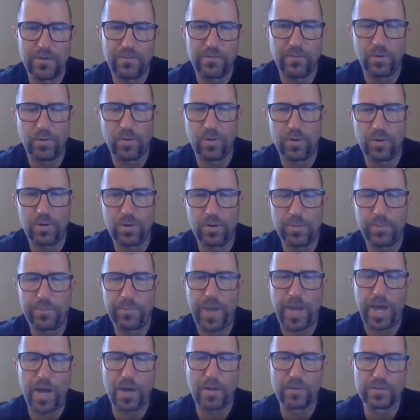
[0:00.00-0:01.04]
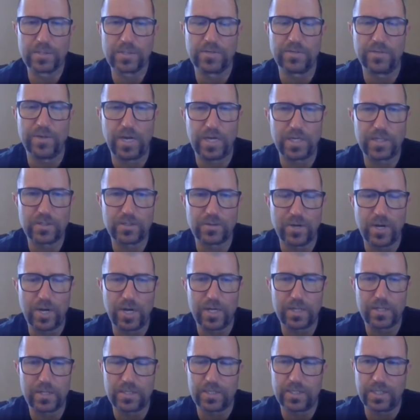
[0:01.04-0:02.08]
for pounds of
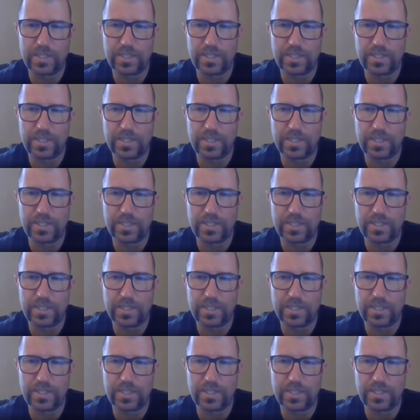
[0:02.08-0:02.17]
extract